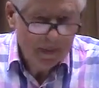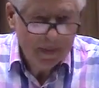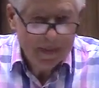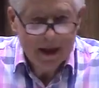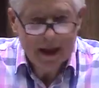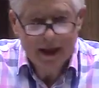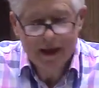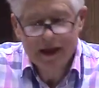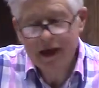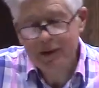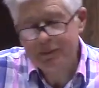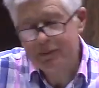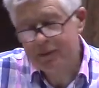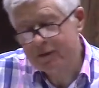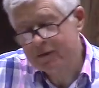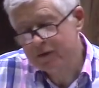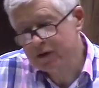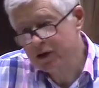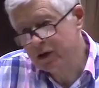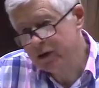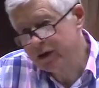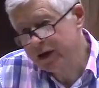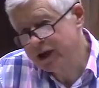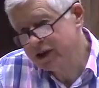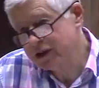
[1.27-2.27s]
A couple of
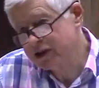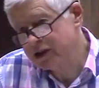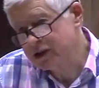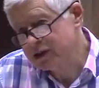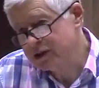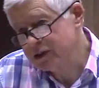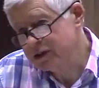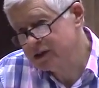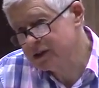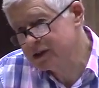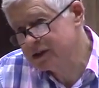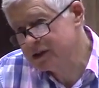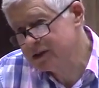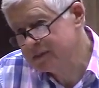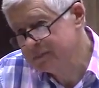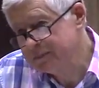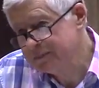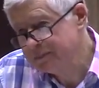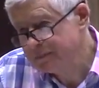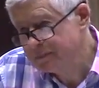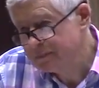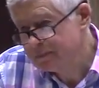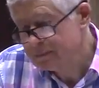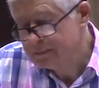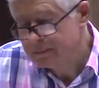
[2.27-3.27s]
corrections.
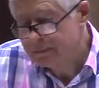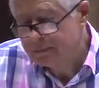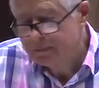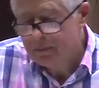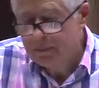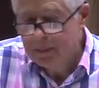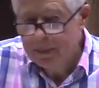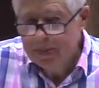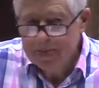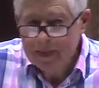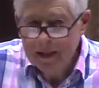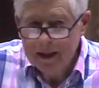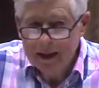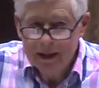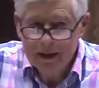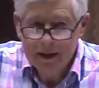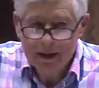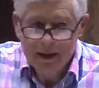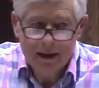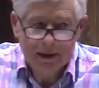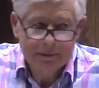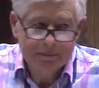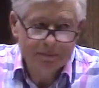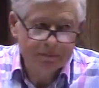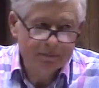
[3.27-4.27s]

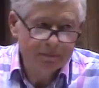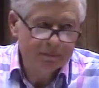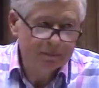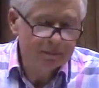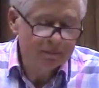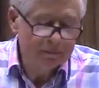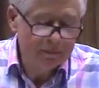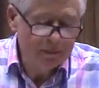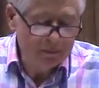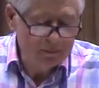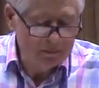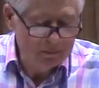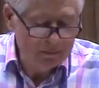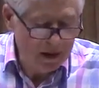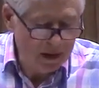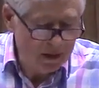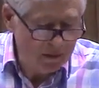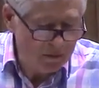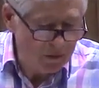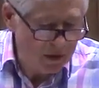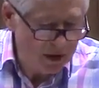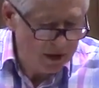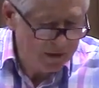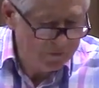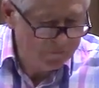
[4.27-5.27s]
Um, my
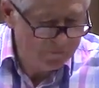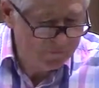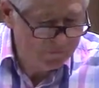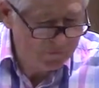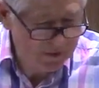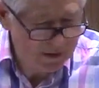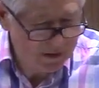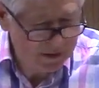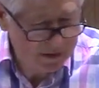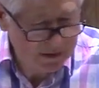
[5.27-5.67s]
wife